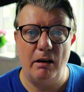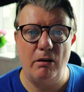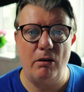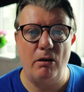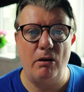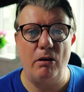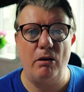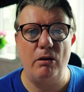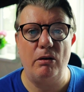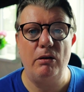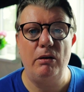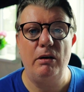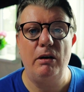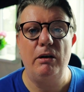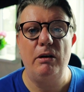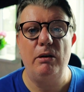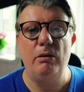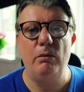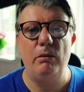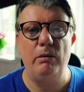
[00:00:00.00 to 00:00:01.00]
along
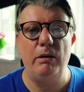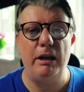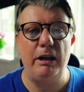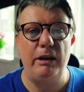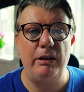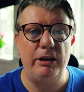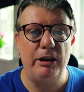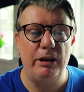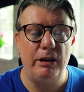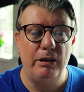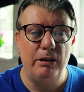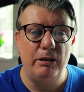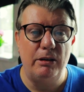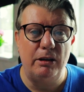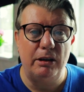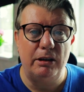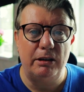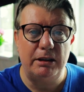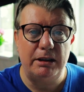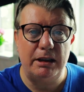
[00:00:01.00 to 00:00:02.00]
with
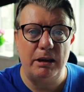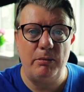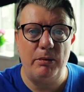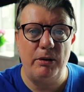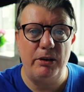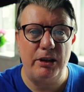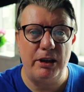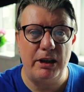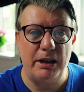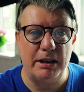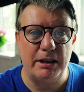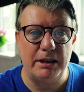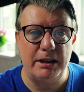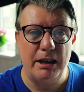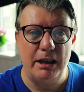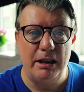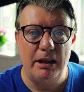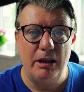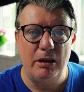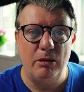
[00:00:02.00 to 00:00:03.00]
Timothy's
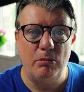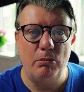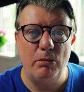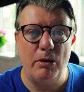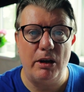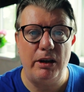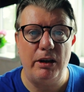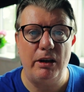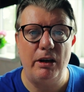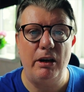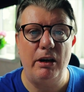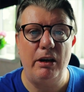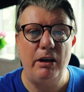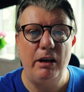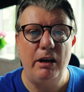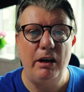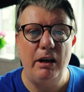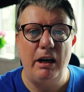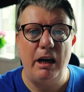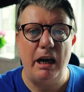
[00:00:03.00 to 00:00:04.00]
mother
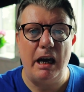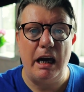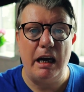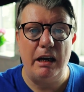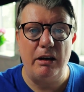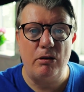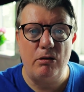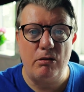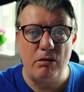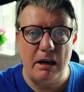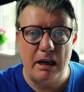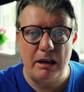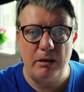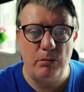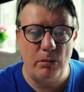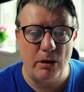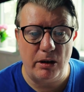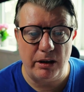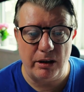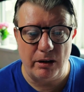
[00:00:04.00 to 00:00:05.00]
and
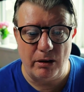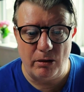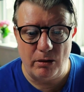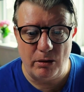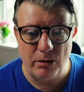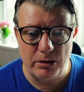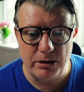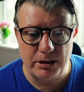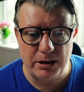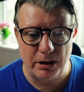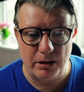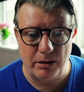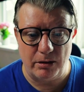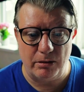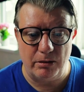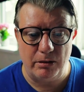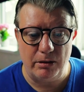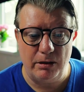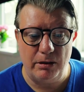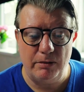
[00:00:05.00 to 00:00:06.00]
grandmother
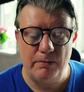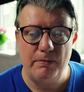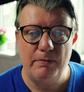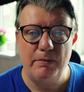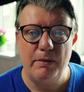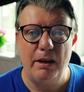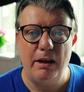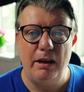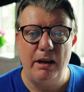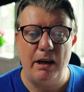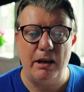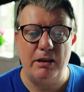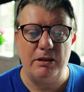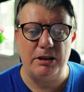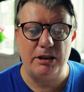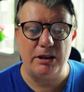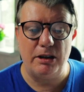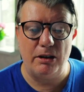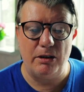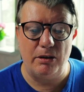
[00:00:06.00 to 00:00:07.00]
also. And
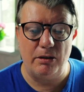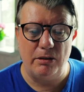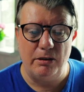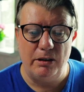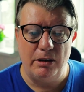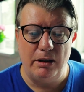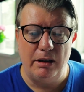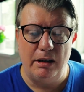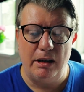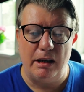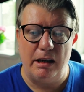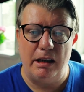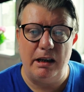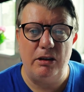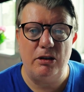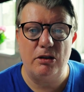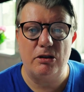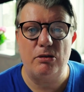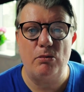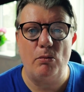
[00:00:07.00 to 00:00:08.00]
so he
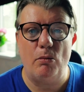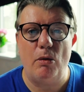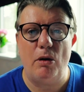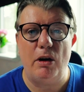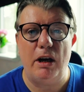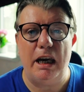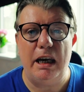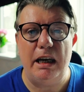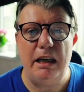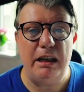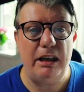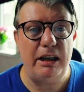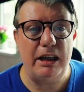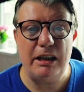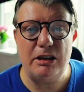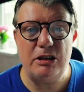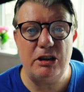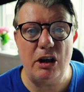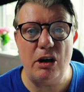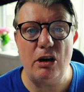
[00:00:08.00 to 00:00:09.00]
doesn't want
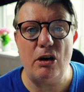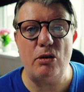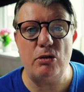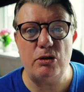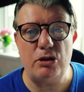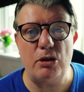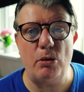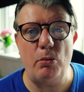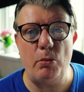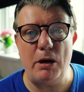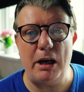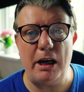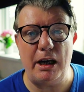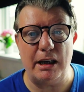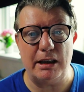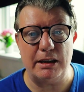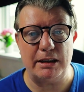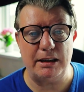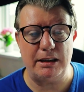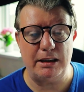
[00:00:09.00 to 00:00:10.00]
anything to go to
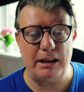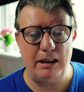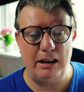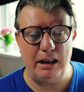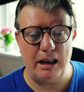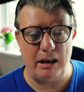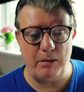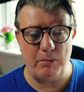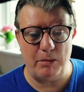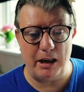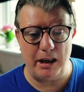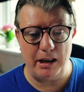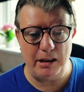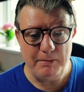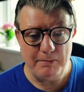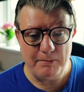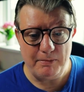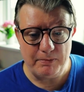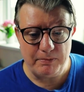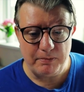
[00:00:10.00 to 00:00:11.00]
waste. Amen.
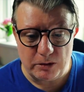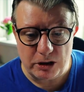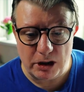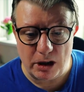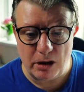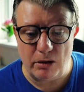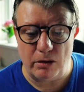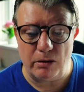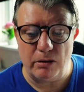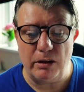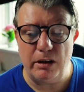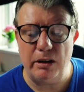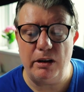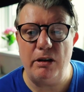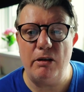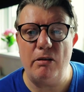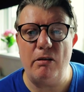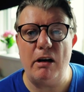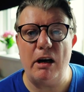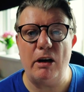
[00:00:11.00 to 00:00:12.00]
So
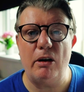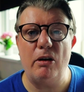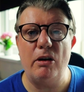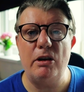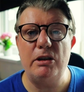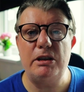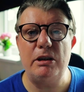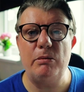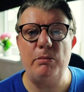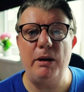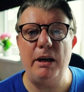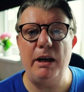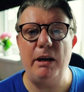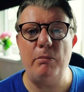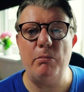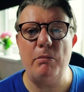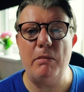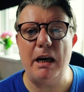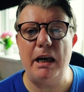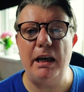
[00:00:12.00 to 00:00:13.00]
there are going to be
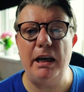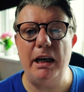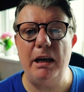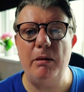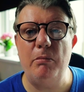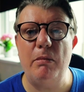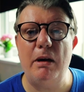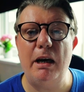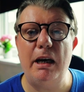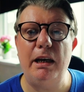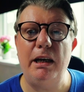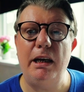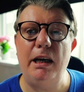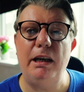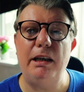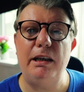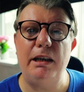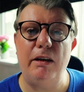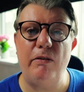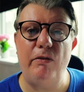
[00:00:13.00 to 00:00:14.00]
many,
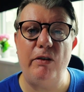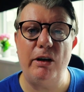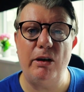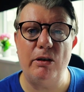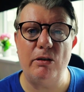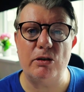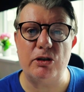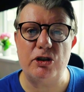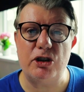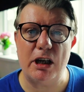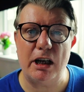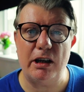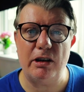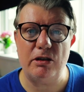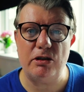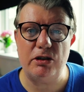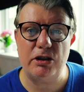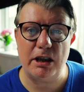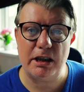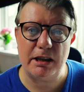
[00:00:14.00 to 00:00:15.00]
many difficult
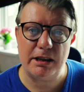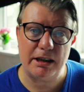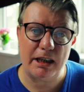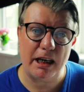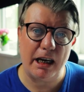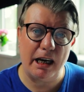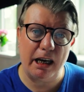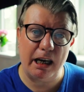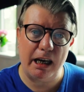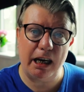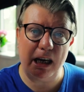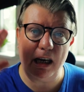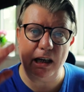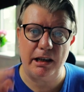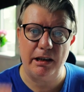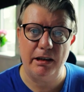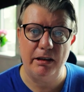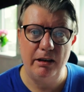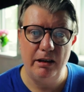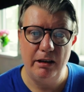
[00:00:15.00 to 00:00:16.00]
challenges
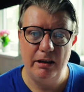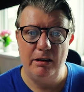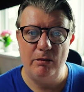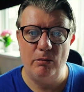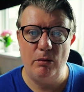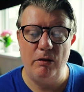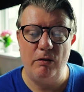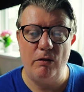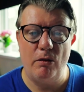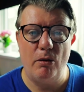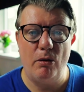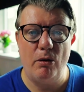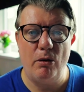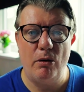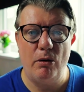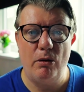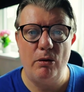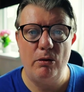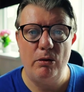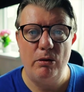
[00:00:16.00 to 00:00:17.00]
ahead. We've
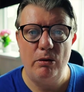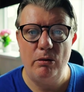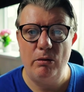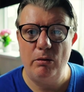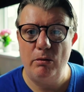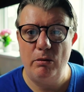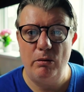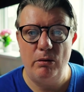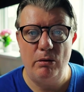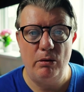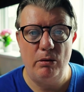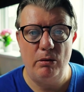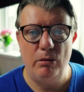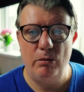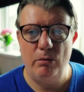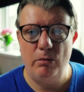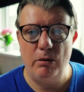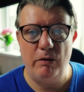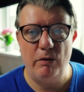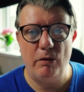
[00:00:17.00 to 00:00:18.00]
all,
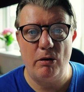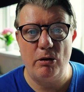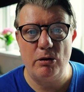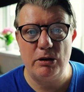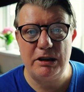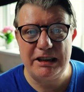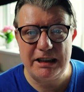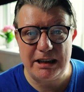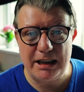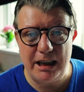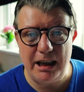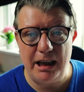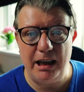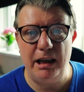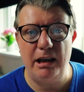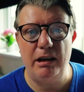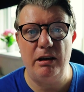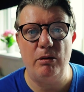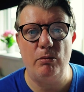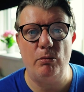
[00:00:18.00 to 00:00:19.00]
we've all
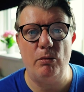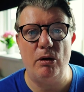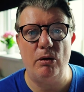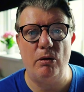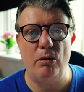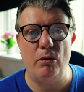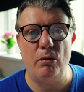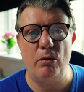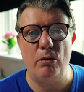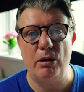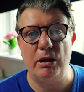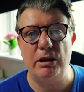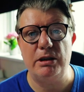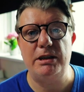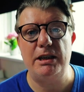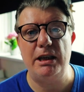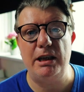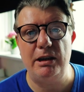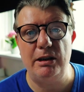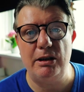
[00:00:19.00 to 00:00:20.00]
seen and we'll all
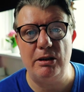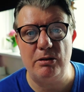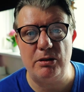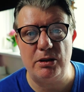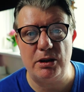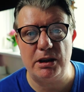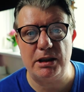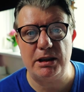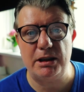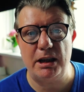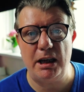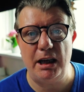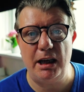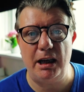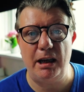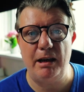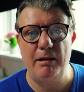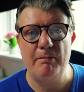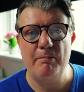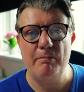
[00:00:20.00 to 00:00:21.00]
continue to
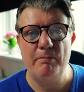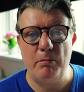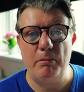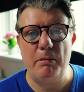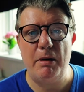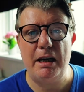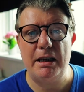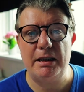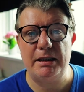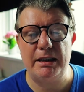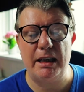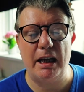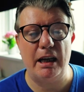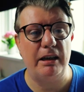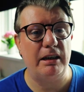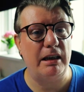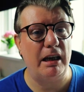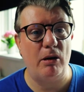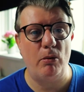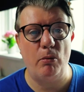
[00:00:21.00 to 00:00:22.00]
see the mess
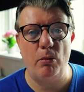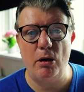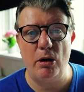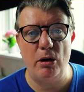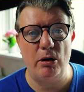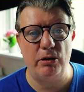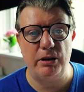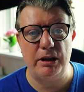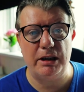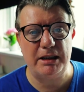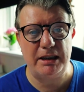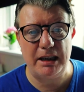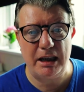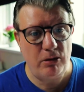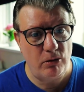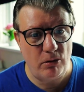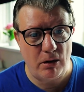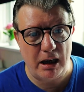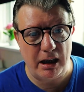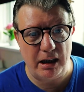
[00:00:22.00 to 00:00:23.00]
that our world is
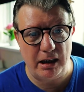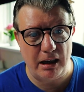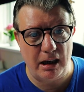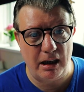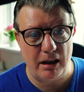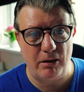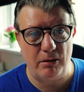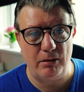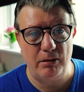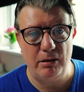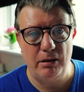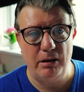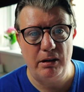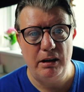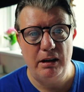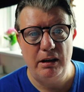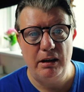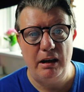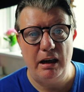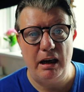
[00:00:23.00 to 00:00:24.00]
in right now,
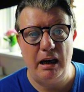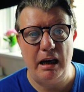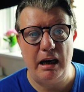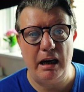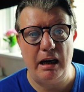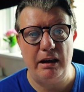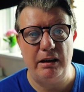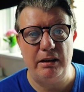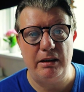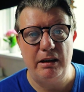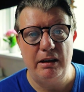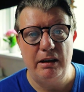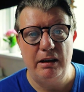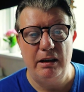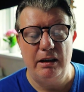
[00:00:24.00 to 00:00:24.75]
and